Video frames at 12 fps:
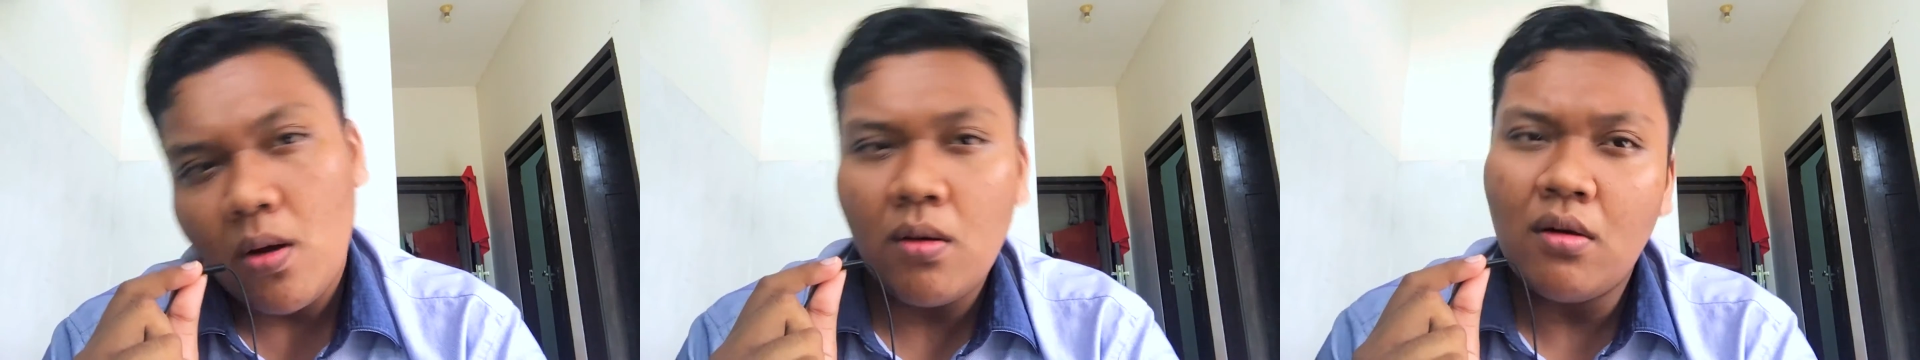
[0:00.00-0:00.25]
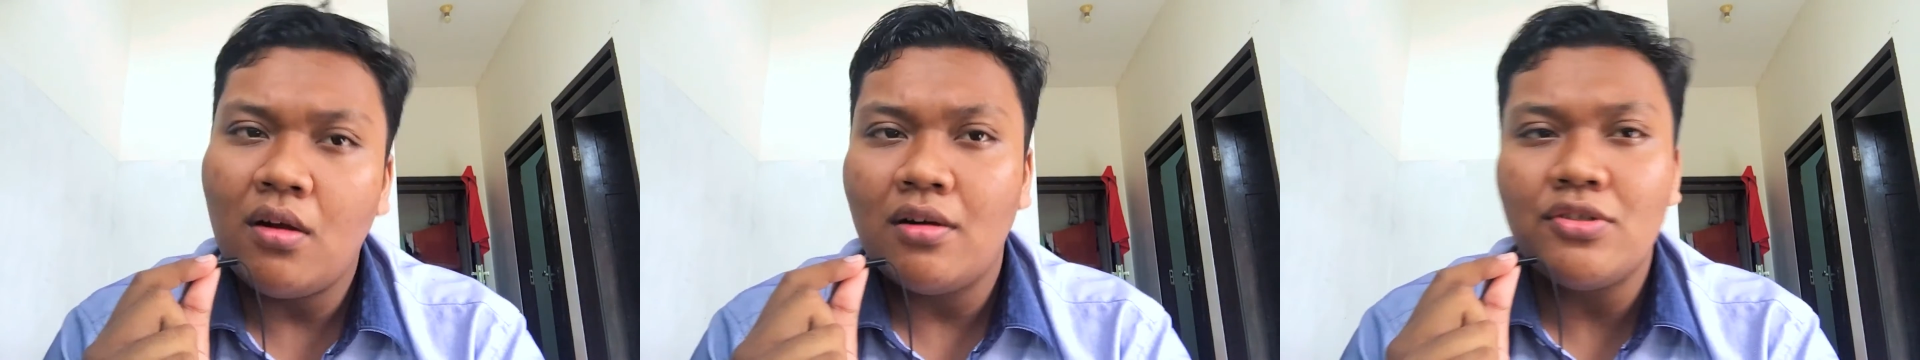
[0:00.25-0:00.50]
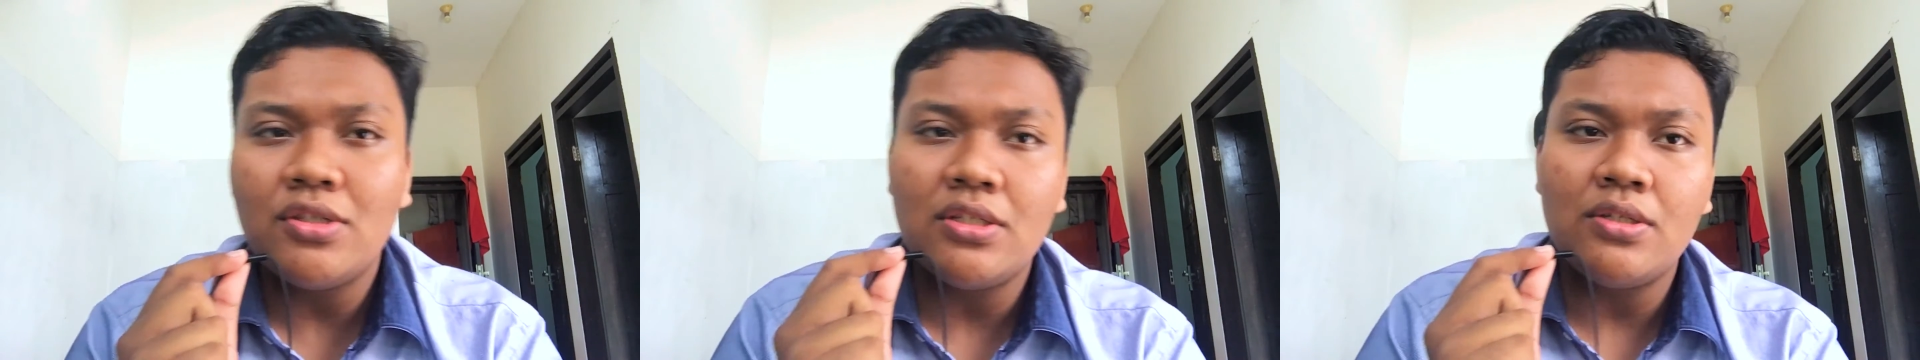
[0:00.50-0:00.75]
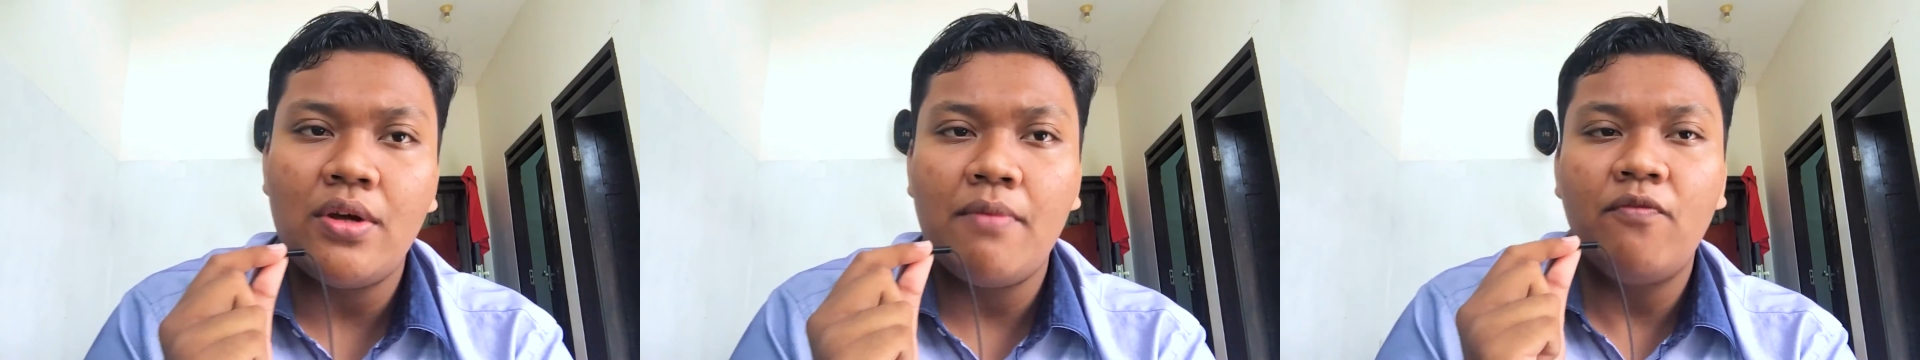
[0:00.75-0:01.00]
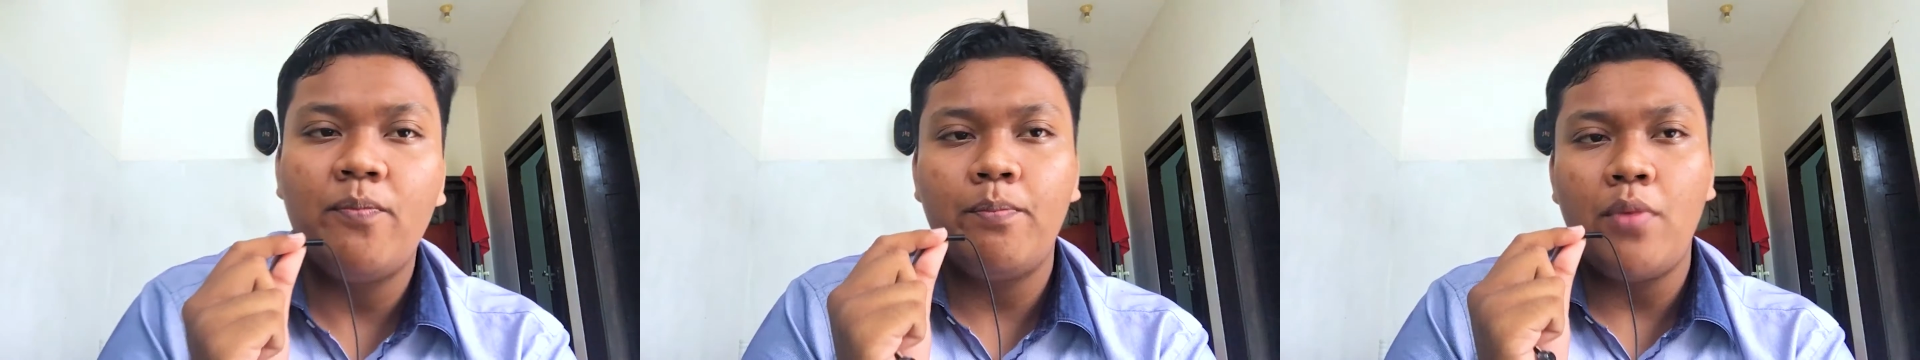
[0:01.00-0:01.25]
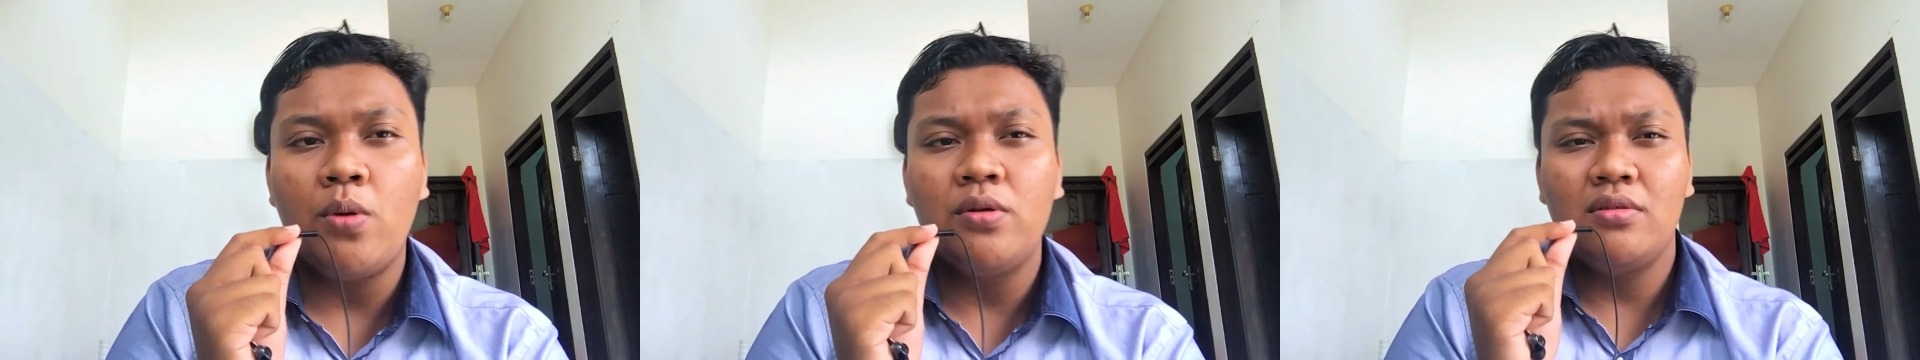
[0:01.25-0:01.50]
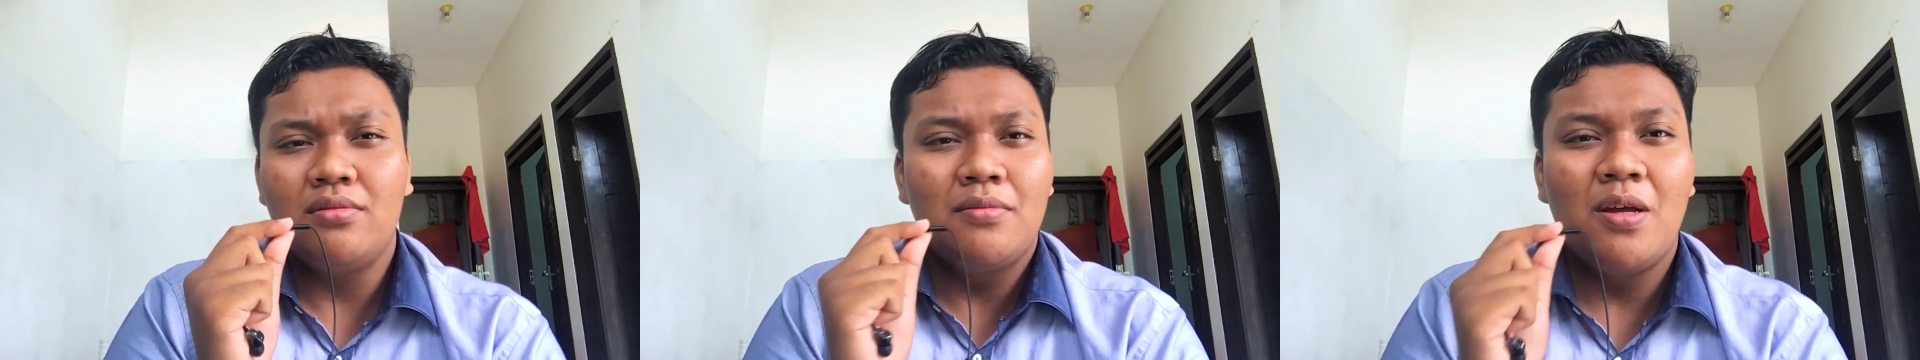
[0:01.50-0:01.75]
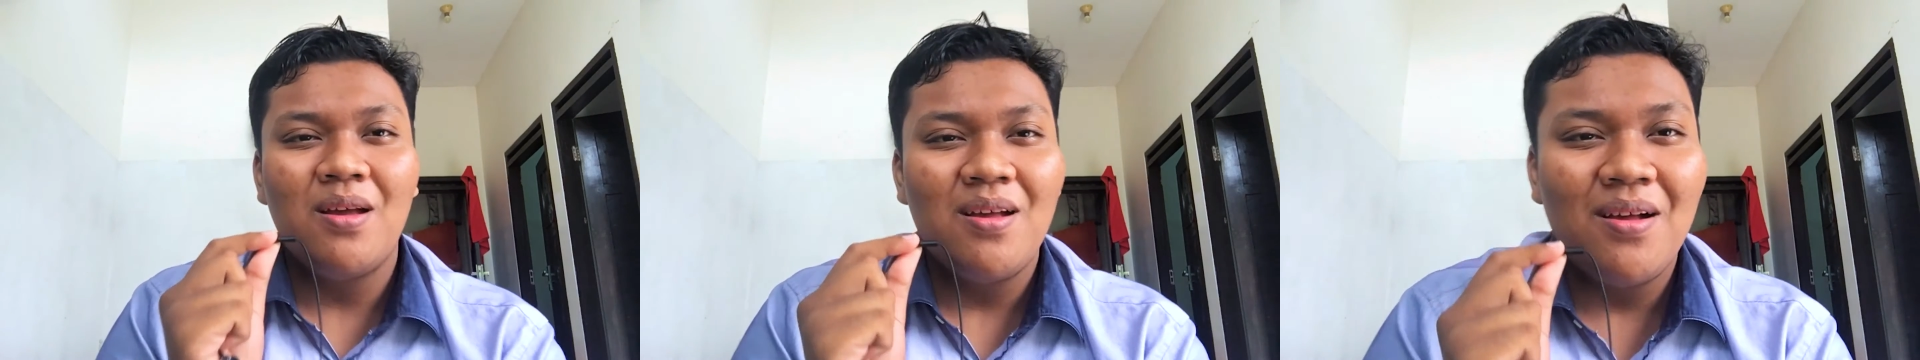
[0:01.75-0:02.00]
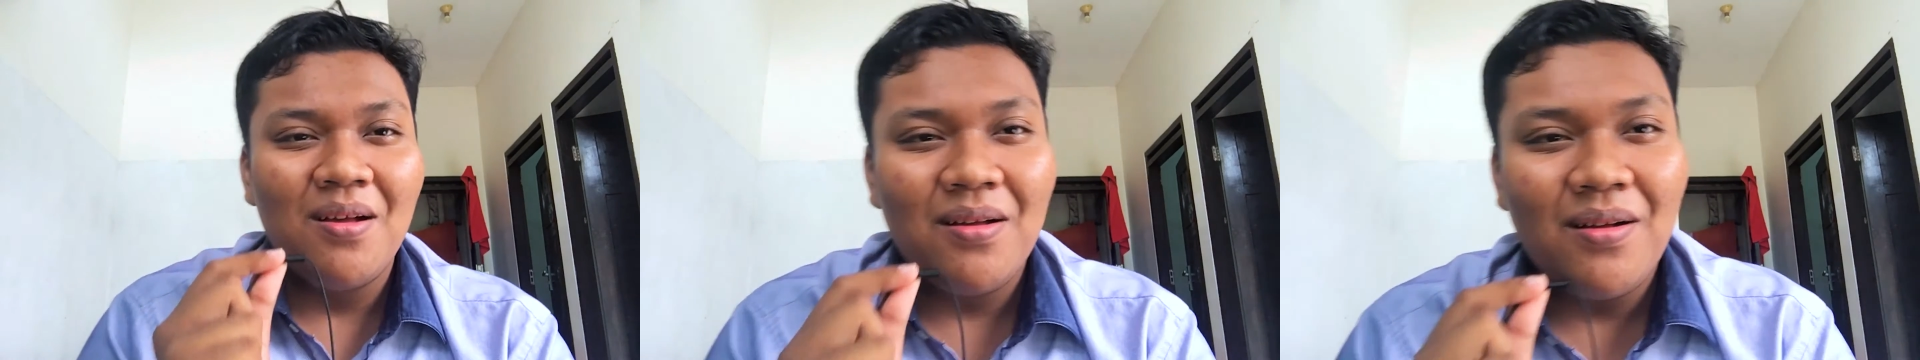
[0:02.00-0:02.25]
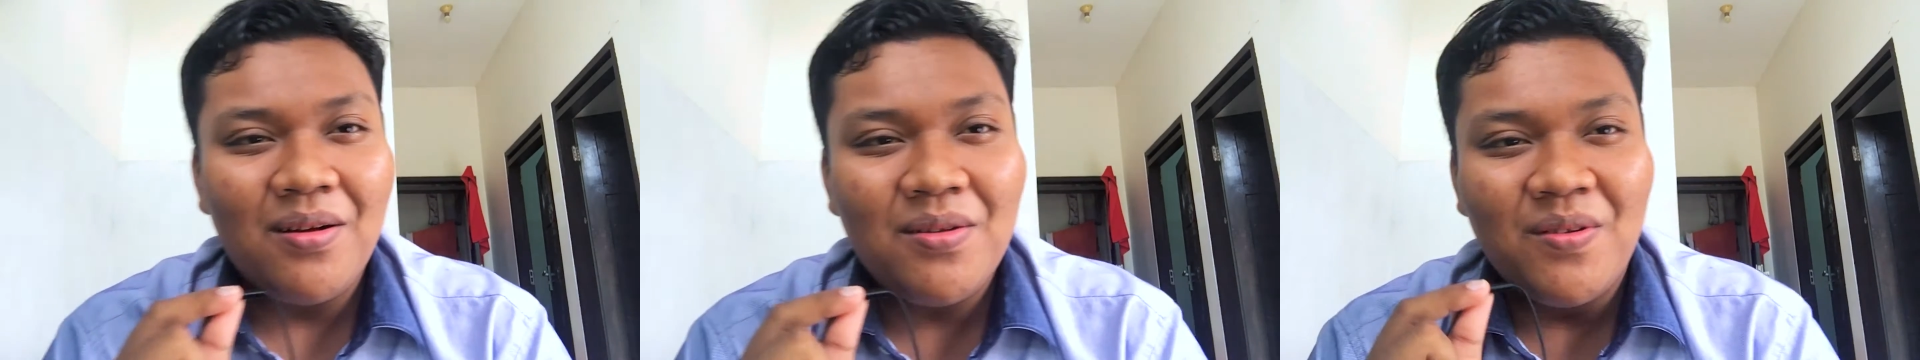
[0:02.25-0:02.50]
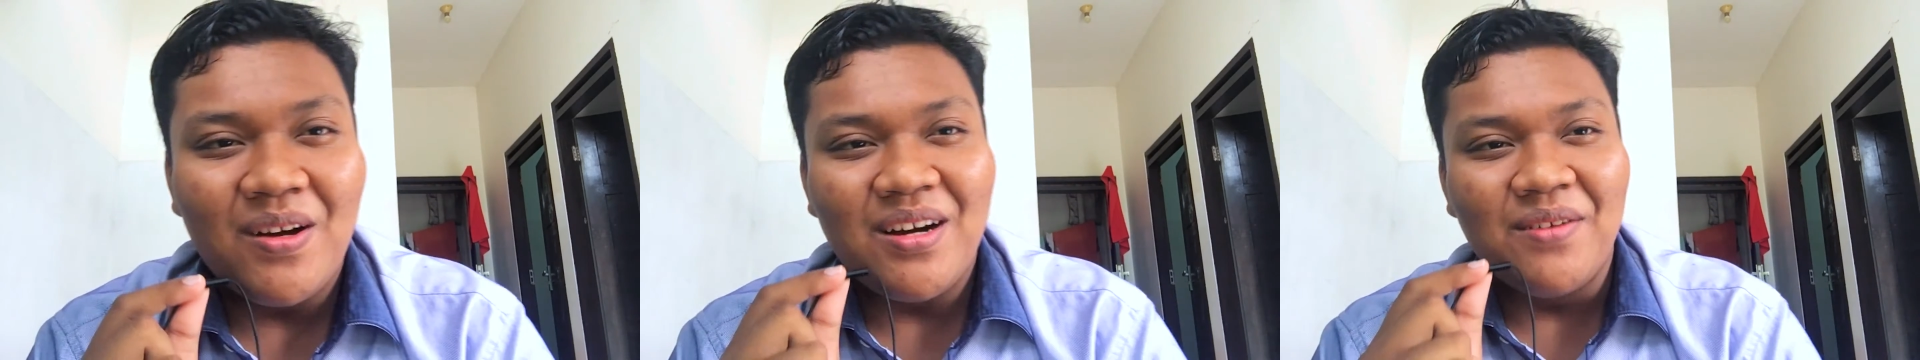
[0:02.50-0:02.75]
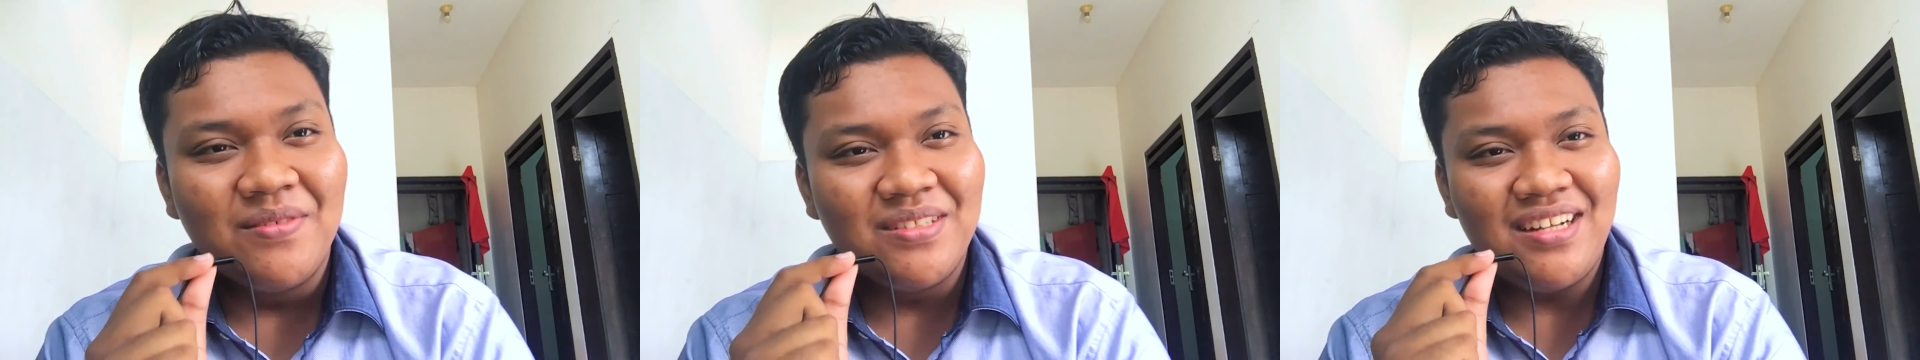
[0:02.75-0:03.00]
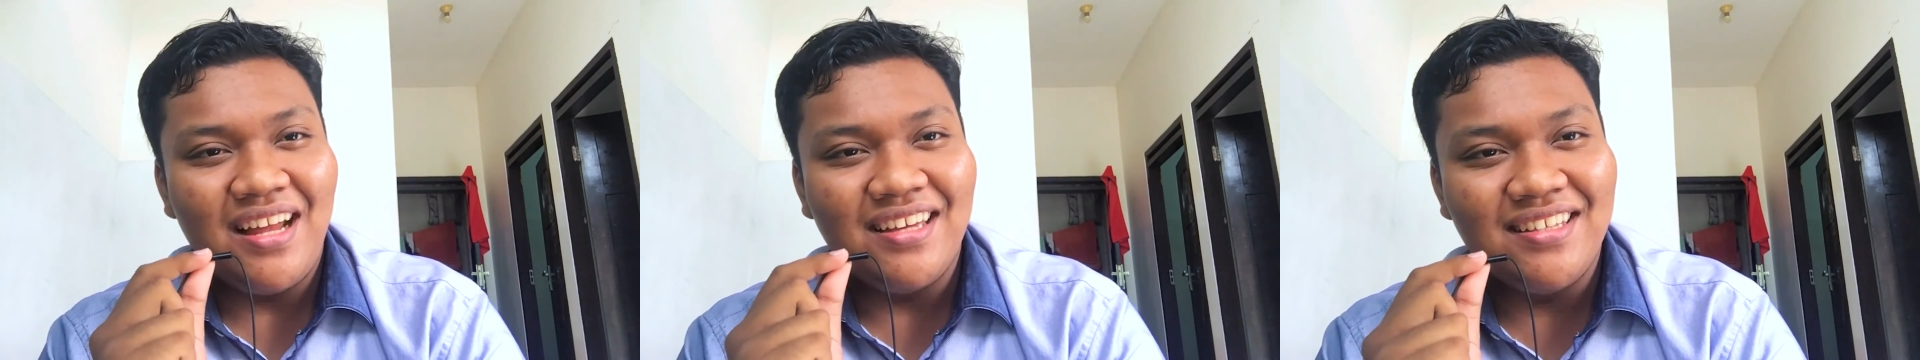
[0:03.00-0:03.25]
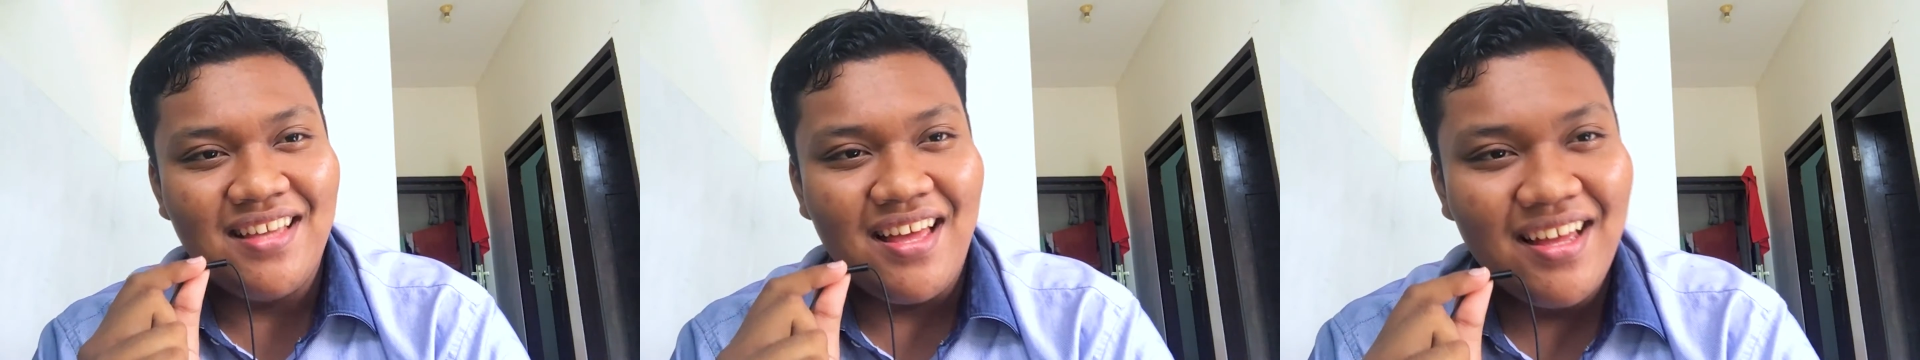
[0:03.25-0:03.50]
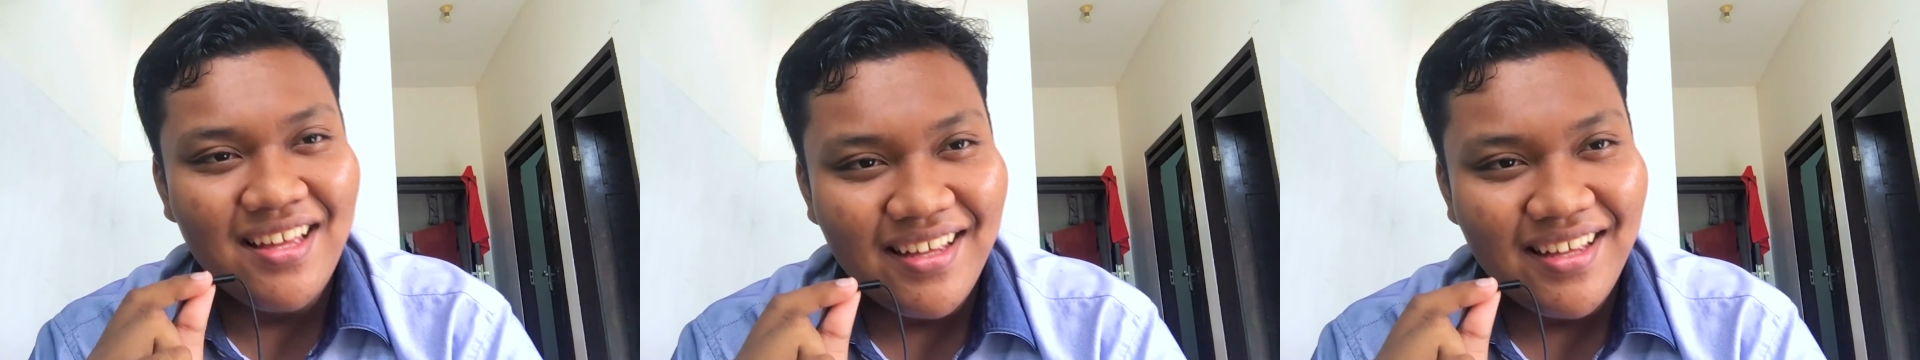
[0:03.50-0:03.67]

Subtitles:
or shrimp pond or whatever like that.